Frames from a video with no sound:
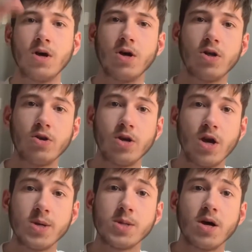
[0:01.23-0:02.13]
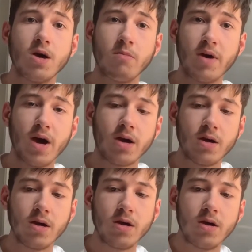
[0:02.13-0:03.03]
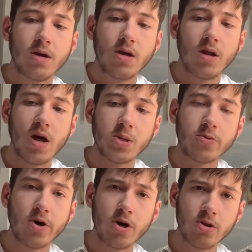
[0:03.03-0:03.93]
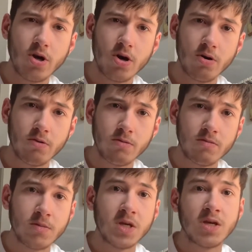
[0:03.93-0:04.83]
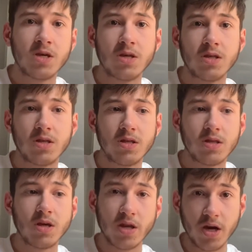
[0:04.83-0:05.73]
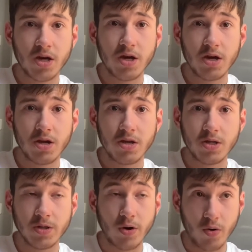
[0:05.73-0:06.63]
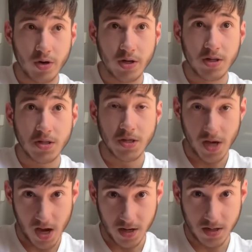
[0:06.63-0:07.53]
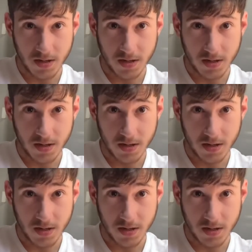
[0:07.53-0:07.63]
Hello, you guys. I'm back. Now, as we all know, the decade is going to end.